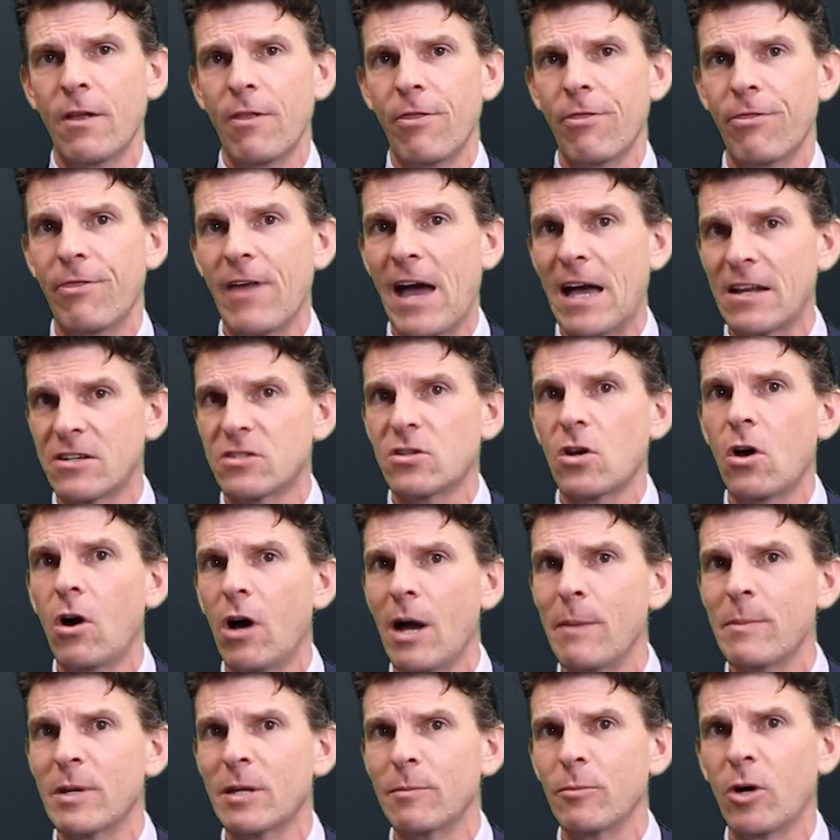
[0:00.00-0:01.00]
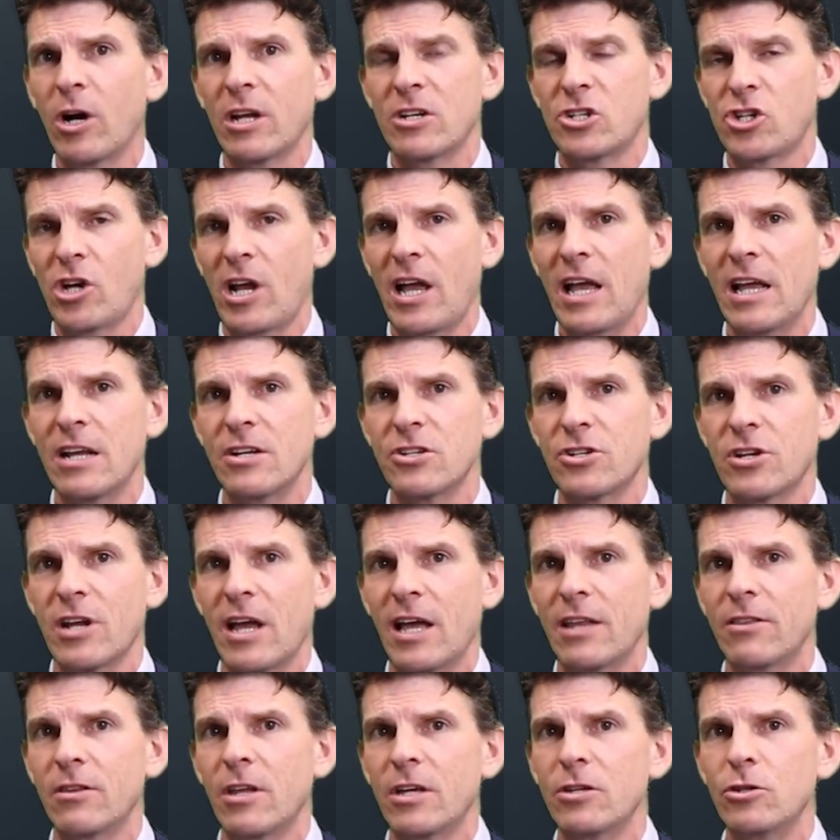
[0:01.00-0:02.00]
that timing might change
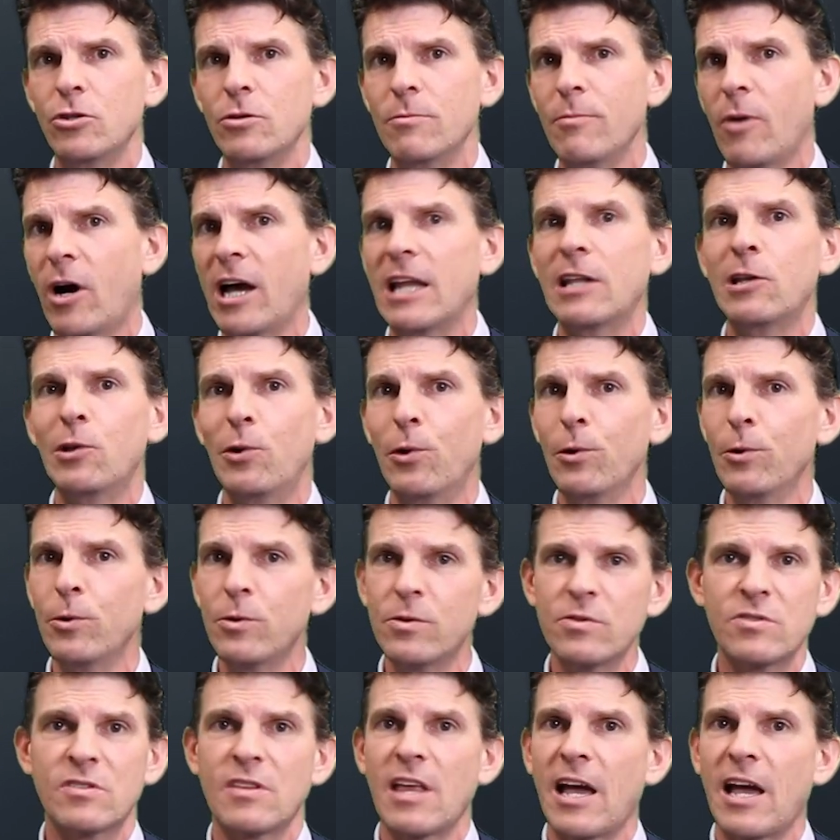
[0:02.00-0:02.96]
and that you might lose